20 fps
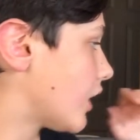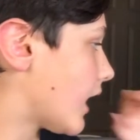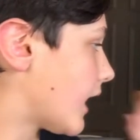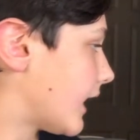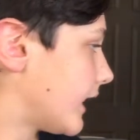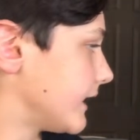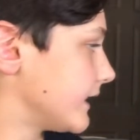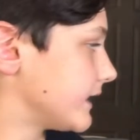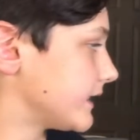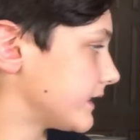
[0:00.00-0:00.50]

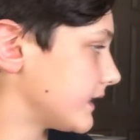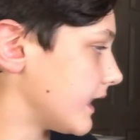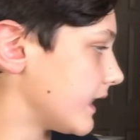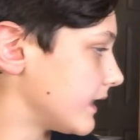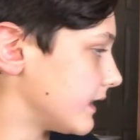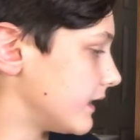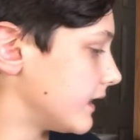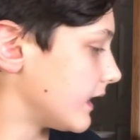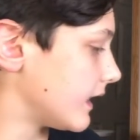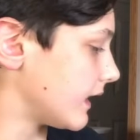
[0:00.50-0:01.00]
I
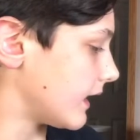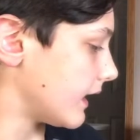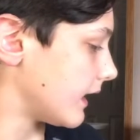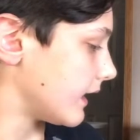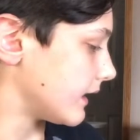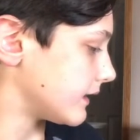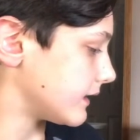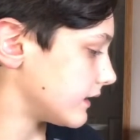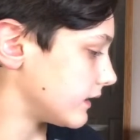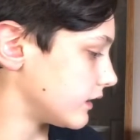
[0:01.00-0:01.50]
said
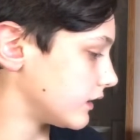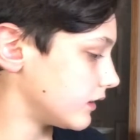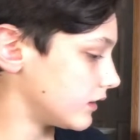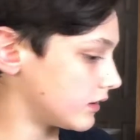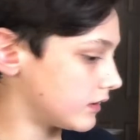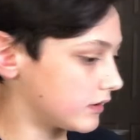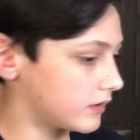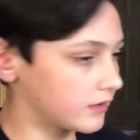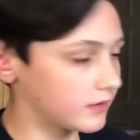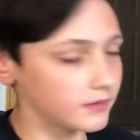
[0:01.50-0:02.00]
that
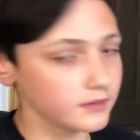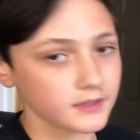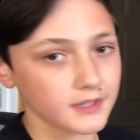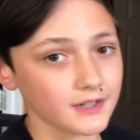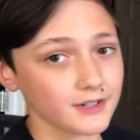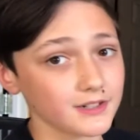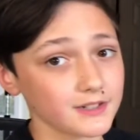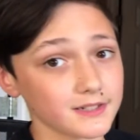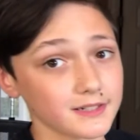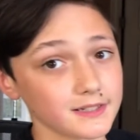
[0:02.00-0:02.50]

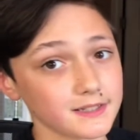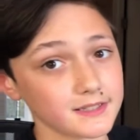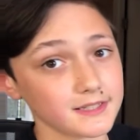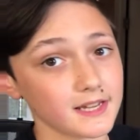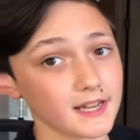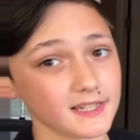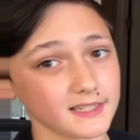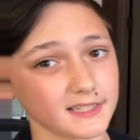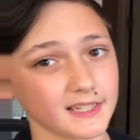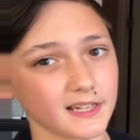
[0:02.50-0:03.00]
they're in a
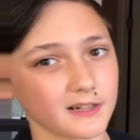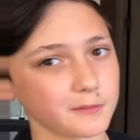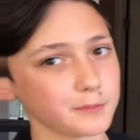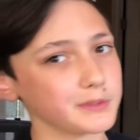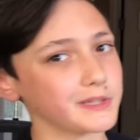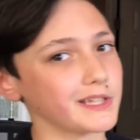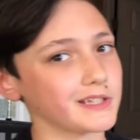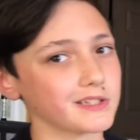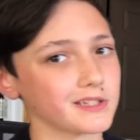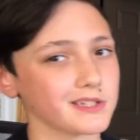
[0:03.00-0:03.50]
10-gallon,
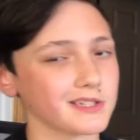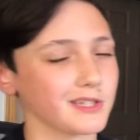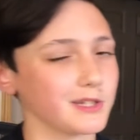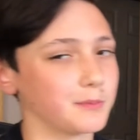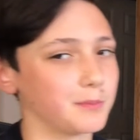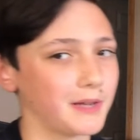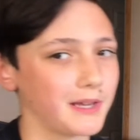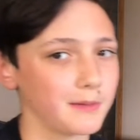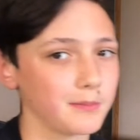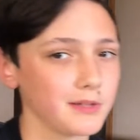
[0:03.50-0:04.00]
but that's because they're
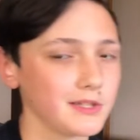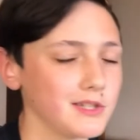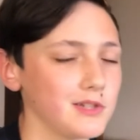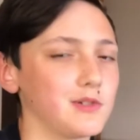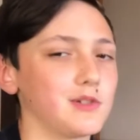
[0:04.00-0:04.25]
babies.